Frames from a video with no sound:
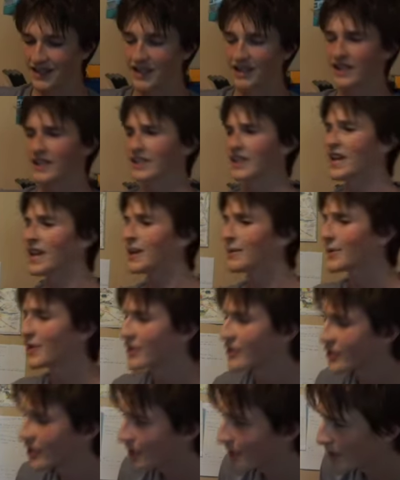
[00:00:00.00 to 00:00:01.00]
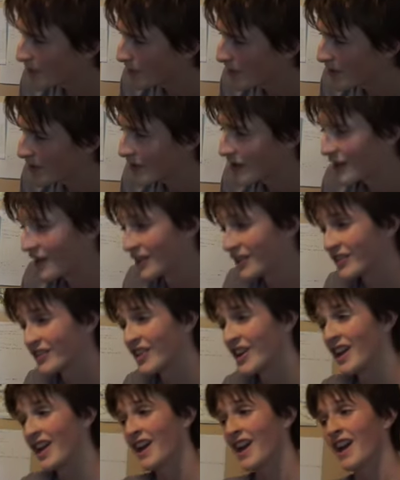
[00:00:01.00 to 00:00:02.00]
Yeah, I'm gonna stick with my guns.
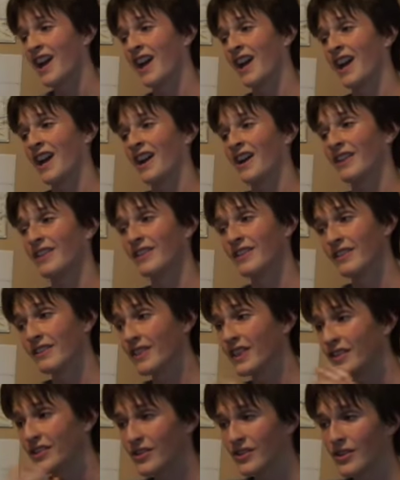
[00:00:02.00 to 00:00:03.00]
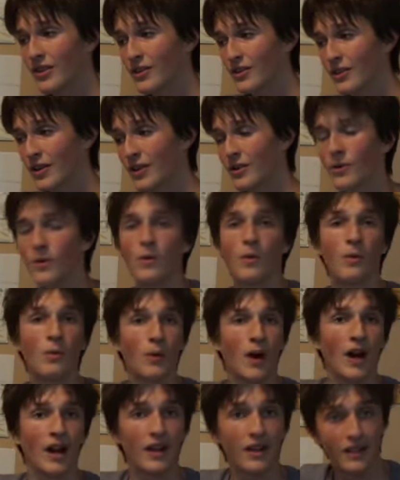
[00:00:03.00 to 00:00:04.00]
This logo,
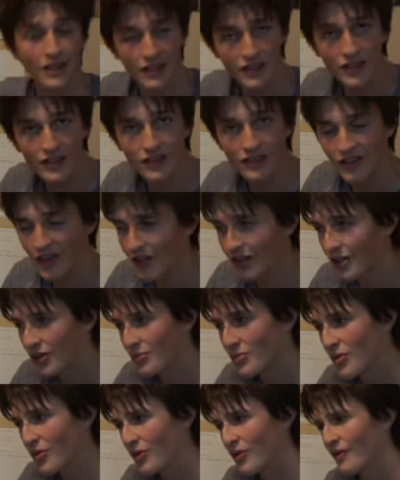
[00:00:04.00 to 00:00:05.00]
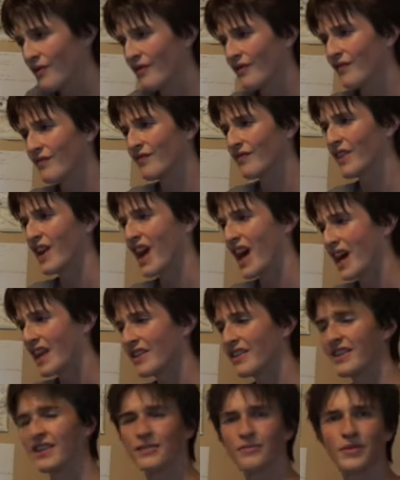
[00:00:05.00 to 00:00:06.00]
while it isn't terrible, I
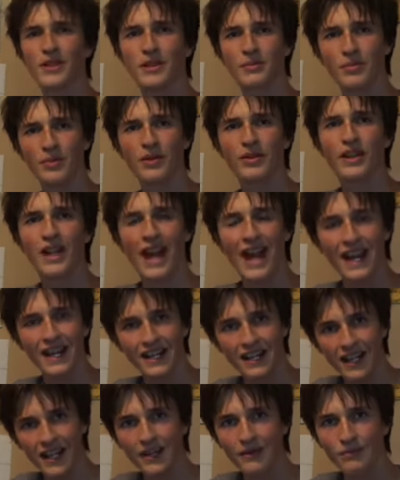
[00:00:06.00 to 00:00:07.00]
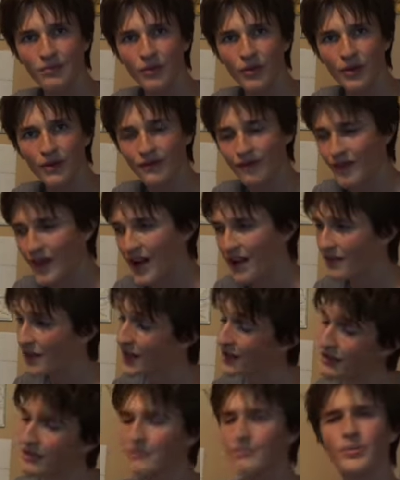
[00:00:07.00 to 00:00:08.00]
think I'm gonna put it at an 8.5. I
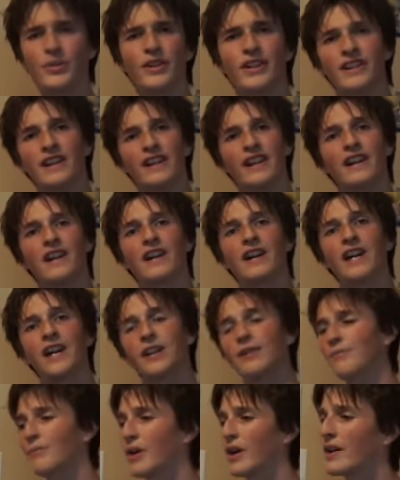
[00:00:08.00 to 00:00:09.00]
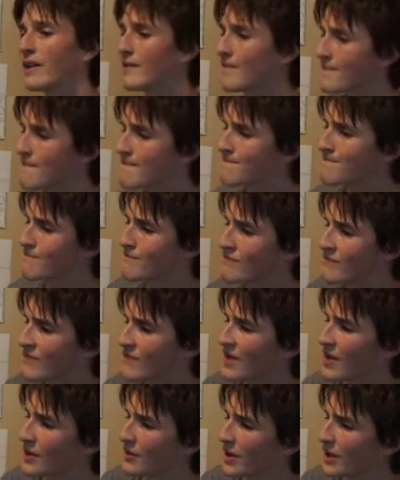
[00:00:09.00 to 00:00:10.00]
could put it at a 9, but,
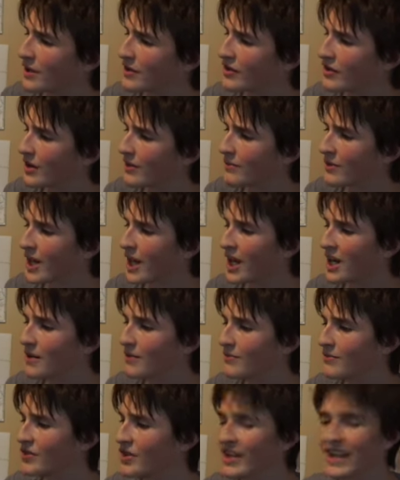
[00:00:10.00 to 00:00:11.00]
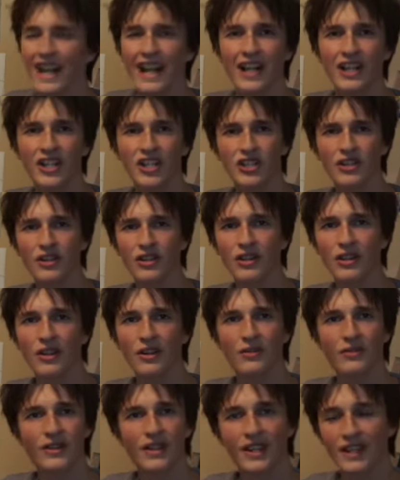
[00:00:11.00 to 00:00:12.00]
well, sometimes you can't
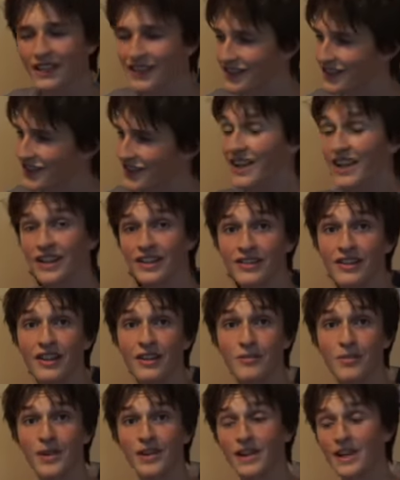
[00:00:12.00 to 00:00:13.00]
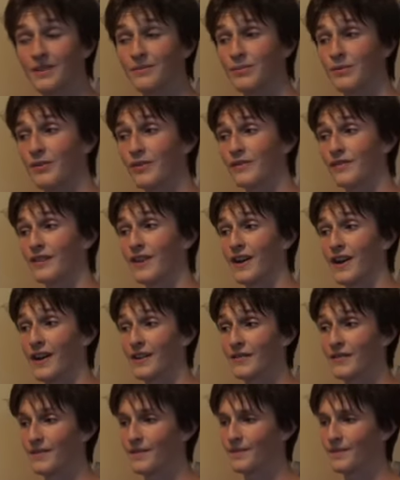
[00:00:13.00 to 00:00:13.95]
sugarcoat things. It's gonna be an 8.5.